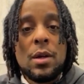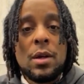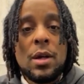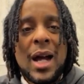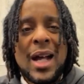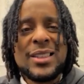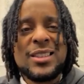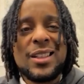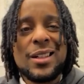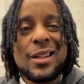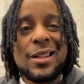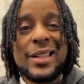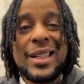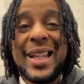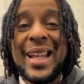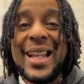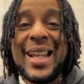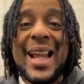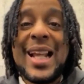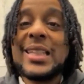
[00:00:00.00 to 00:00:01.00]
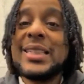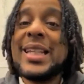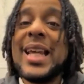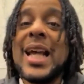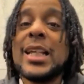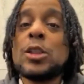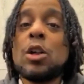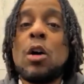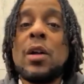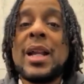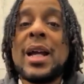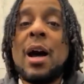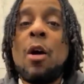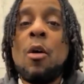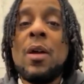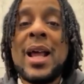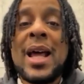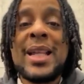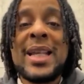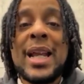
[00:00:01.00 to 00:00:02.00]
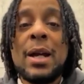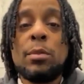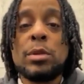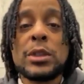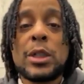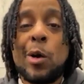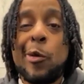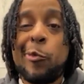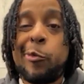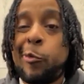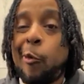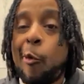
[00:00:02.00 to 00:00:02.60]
I took a DNA test. All I did was go.